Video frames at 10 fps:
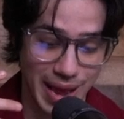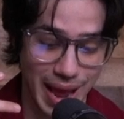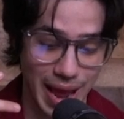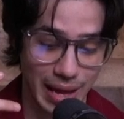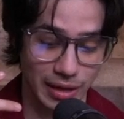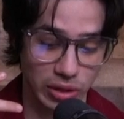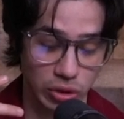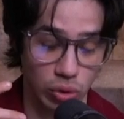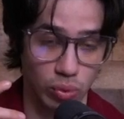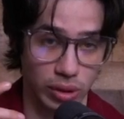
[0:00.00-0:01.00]
and
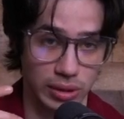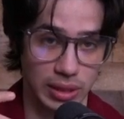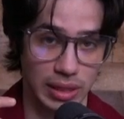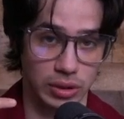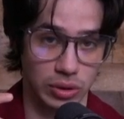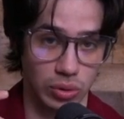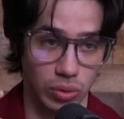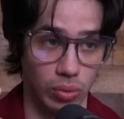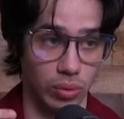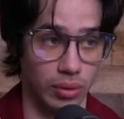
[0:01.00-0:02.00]
do what it takes
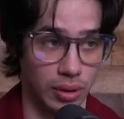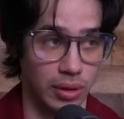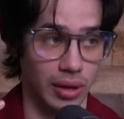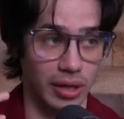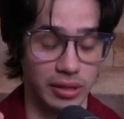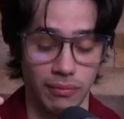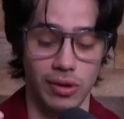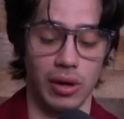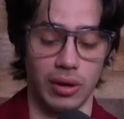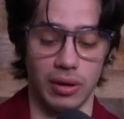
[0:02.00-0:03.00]
to
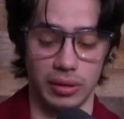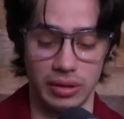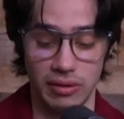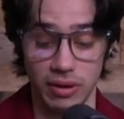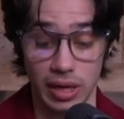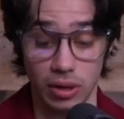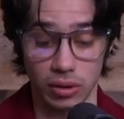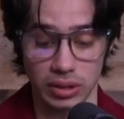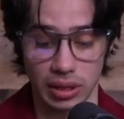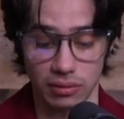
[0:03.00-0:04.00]
alleviate
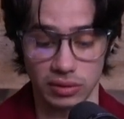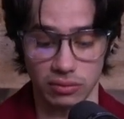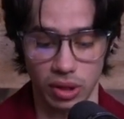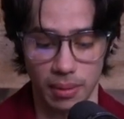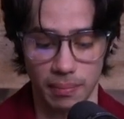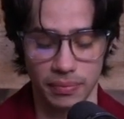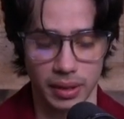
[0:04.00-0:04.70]
ourselves of them.